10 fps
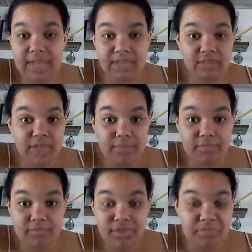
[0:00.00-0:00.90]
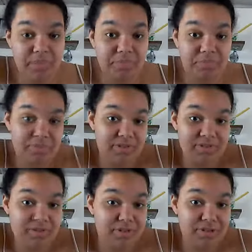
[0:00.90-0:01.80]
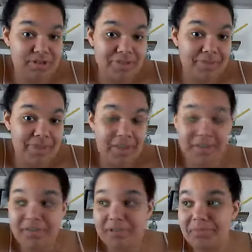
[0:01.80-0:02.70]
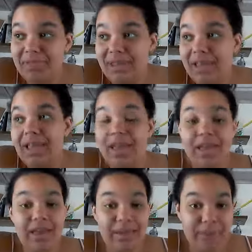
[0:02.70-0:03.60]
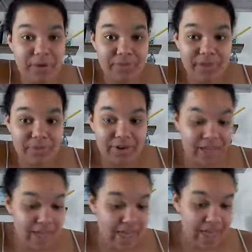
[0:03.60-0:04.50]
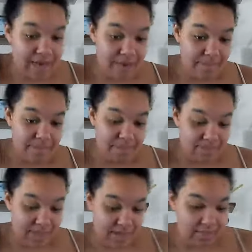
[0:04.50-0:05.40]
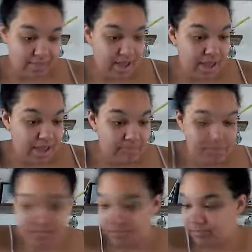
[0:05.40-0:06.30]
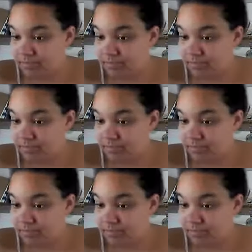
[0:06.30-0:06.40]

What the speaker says: answer them. Could be personal questions about my life, could be about reborning. I'm an